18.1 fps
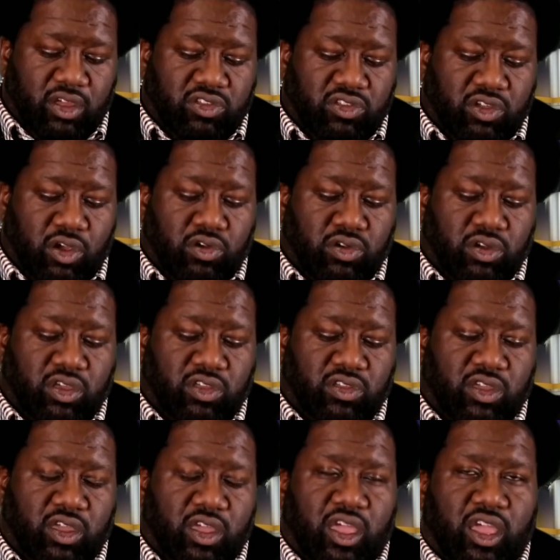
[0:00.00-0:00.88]
the
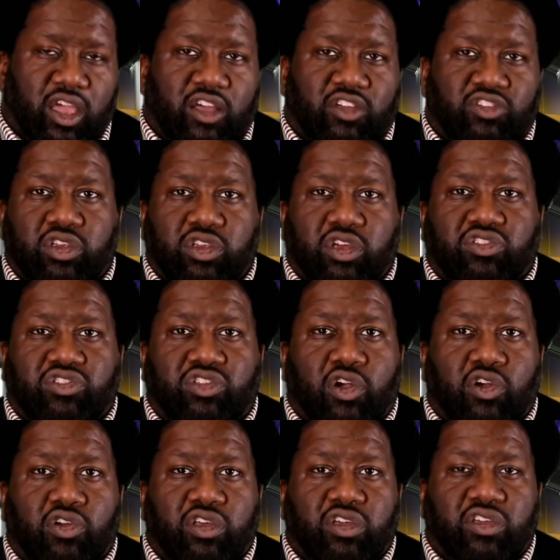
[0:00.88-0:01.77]
attorneys. So the
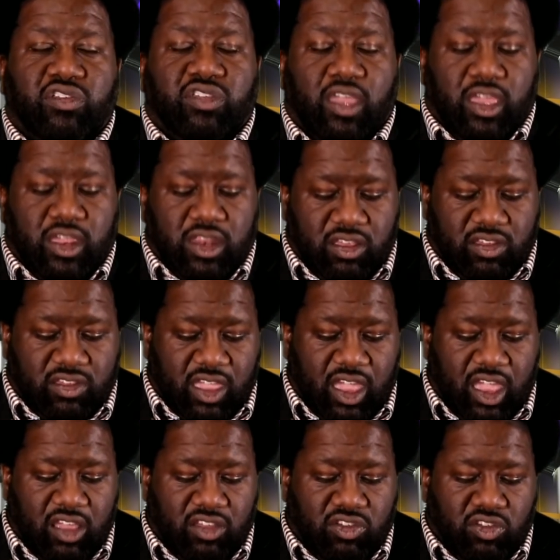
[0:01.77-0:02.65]
attorneys in this
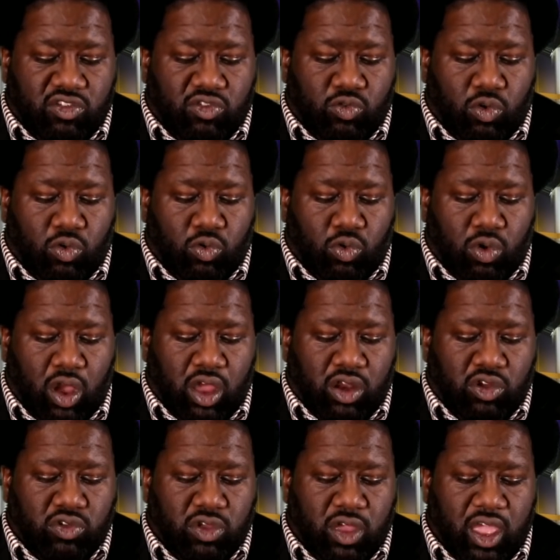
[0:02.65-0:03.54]
case is
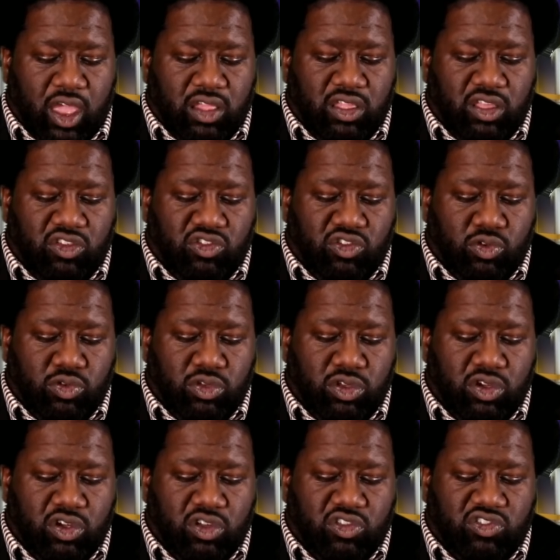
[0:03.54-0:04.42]
Ronald Haley
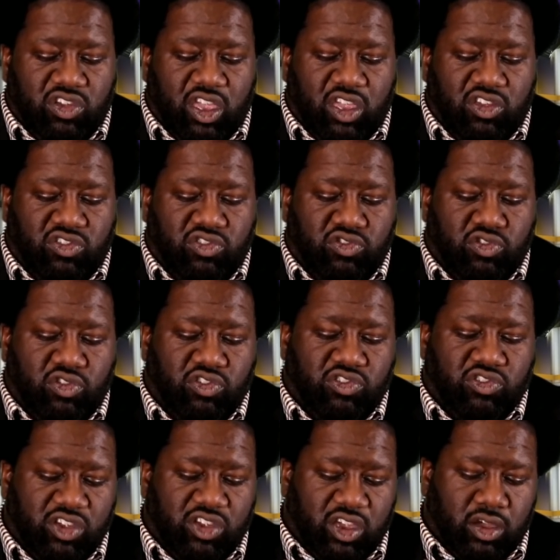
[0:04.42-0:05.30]
Jr. and Chase
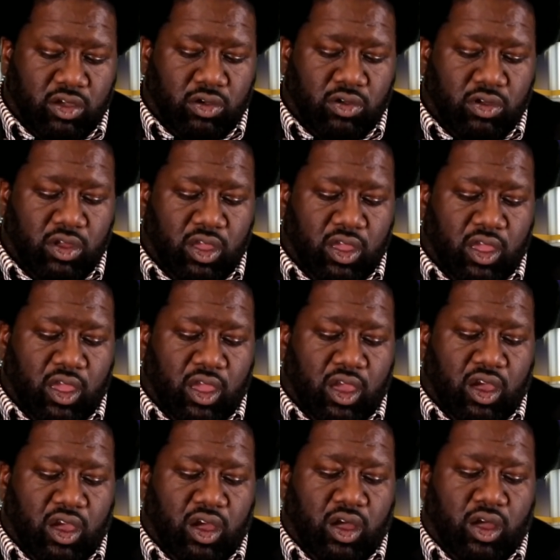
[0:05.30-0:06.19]
Trichell.
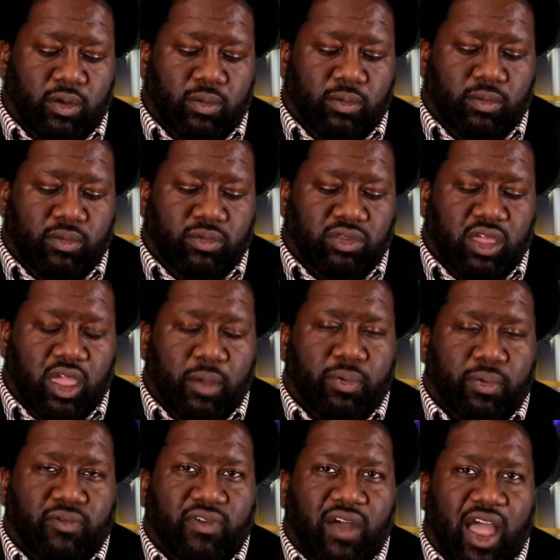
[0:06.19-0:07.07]

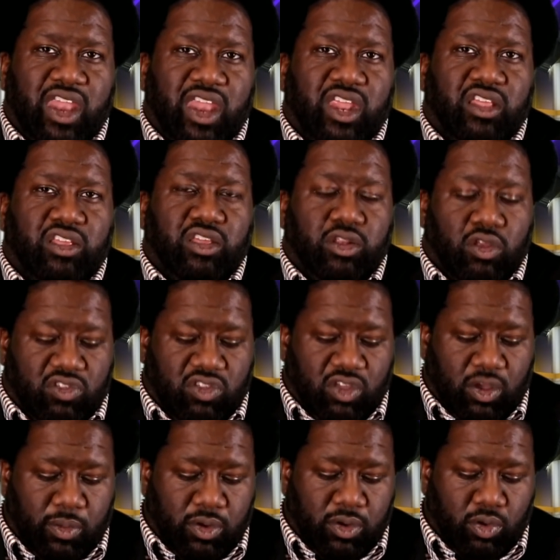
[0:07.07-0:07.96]
They provided, you know,
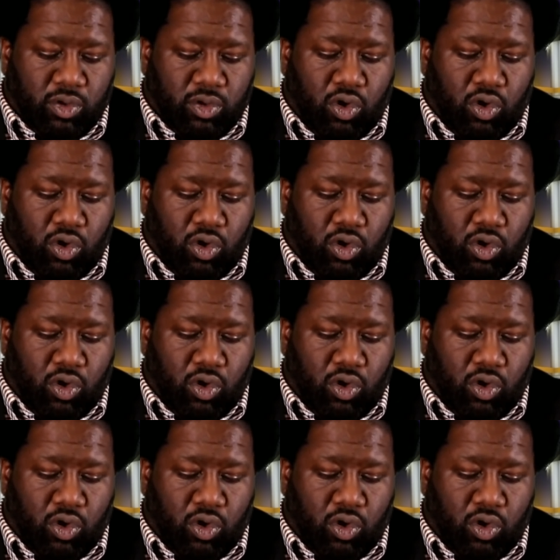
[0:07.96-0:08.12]
some of the